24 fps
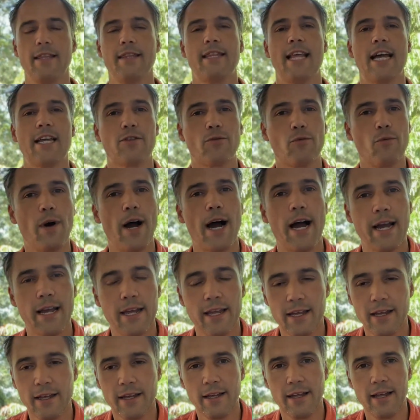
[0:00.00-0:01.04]
That's
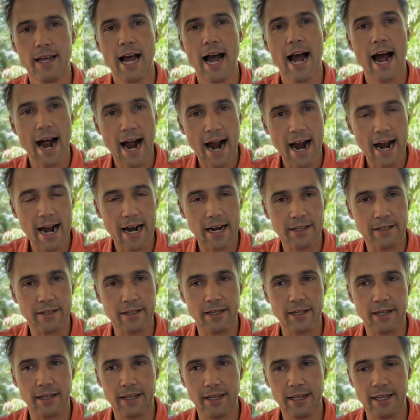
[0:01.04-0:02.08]
why
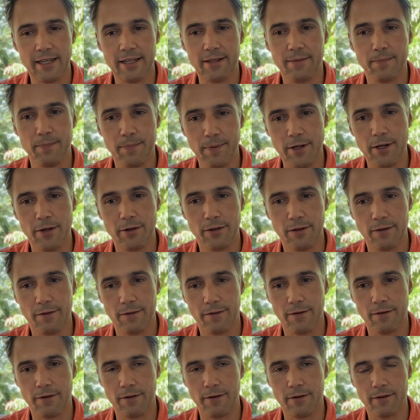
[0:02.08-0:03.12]
art is
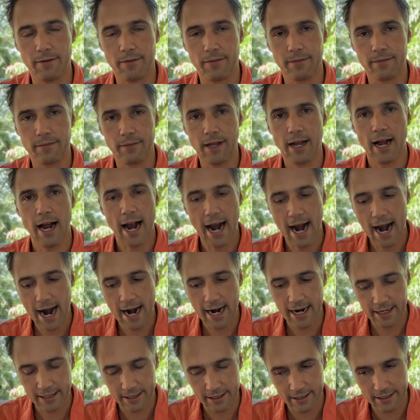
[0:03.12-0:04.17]
beautiful.
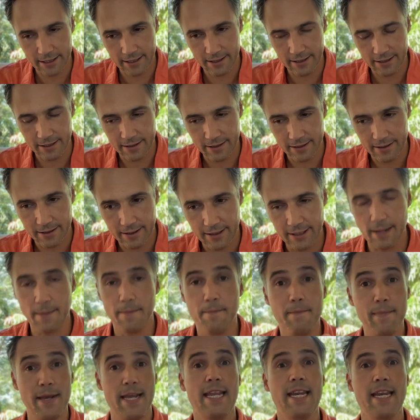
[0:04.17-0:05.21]
Art, the
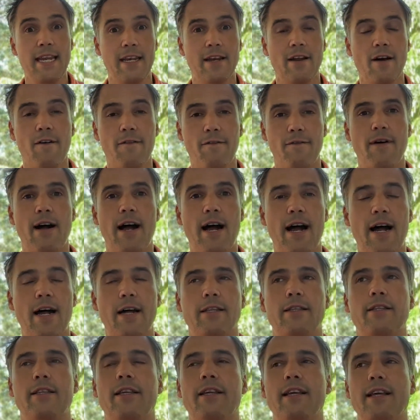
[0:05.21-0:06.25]
meaning of
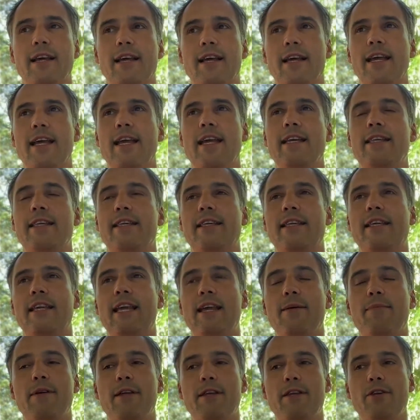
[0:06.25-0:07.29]
art, is
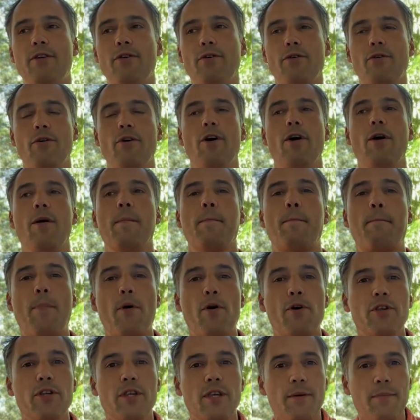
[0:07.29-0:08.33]
giving you
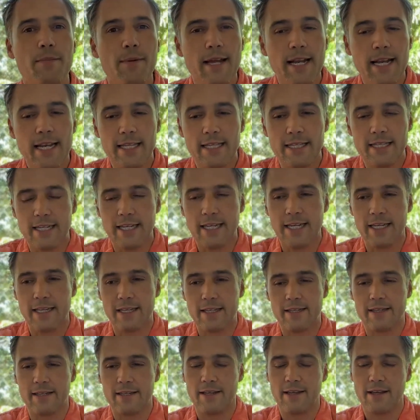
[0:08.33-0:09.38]

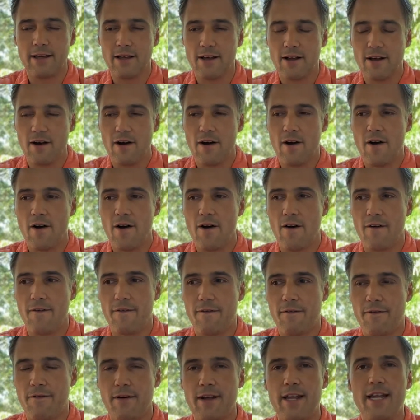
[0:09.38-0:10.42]
possibilities
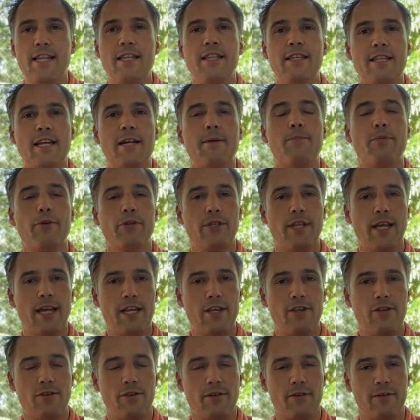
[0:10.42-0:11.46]
of
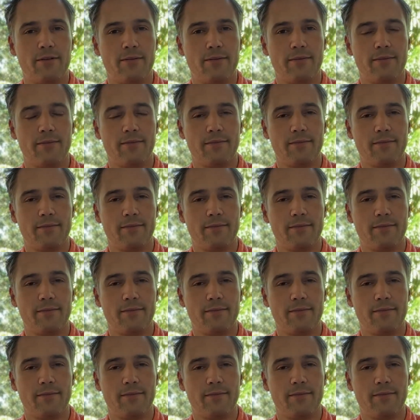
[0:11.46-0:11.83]
interpretation.